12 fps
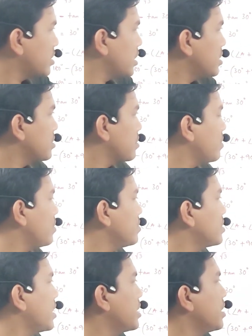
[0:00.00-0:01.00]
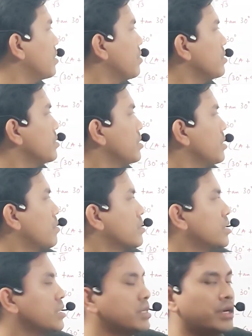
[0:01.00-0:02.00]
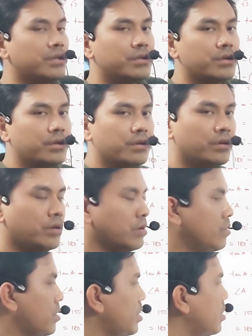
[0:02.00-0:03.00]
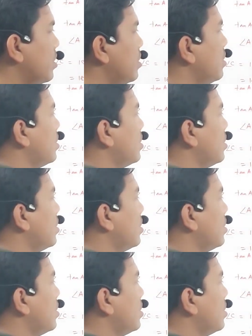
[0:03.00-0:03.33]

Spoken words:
C is equal to sin A cos C, cos A sin C. Okay.